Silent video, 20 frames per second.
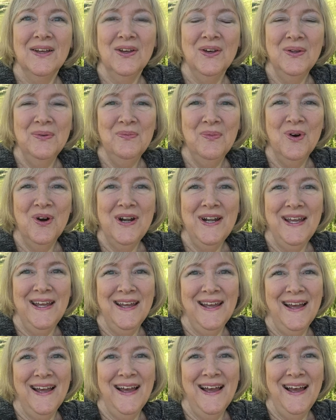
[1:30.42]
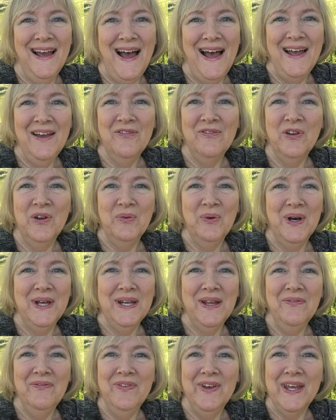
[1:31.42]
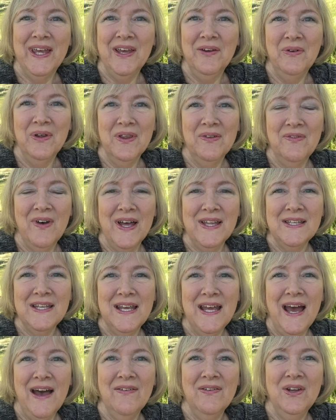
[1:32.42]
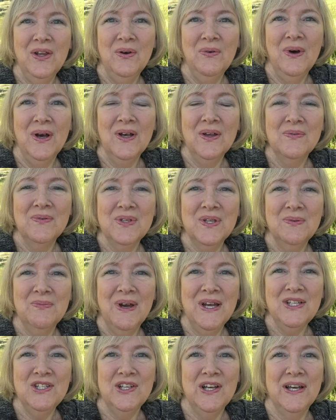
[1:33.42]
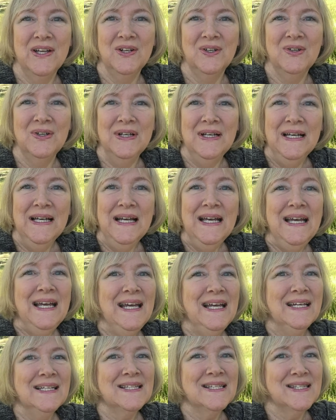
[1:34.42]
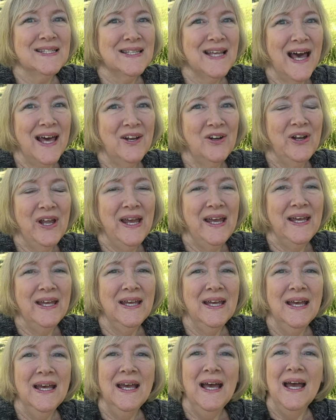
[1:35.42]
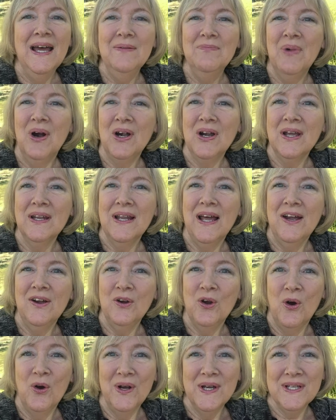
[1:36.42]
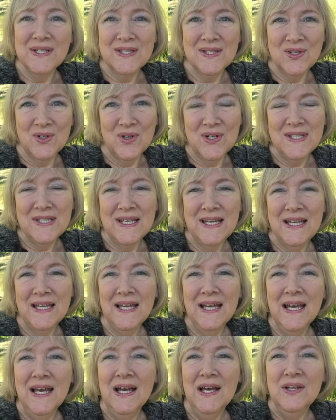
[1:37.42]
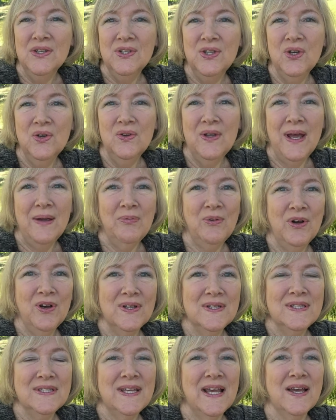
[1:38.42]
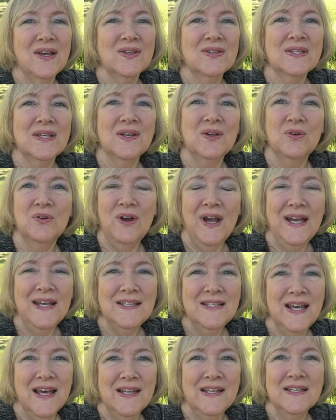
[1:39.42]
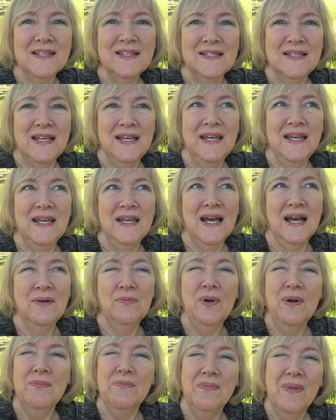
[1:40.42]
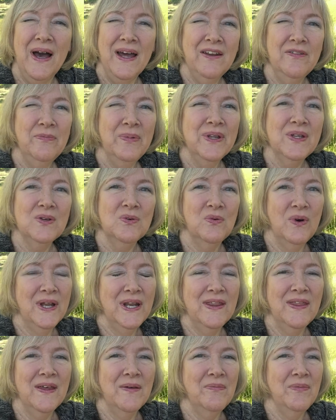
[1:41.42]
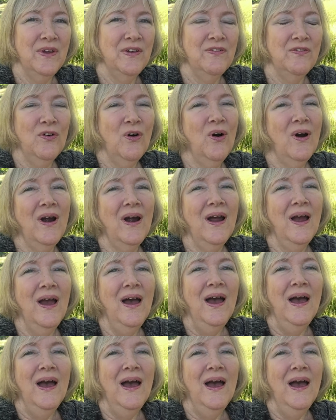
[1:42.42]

Good morning. Hi everyone, I'm Vickie with Avante Avenue. Welcome to my channel. It's Saturday and Mark and I are going sourcing two neighborhood sales in Gray, Tennessee. We might have been to one of them before,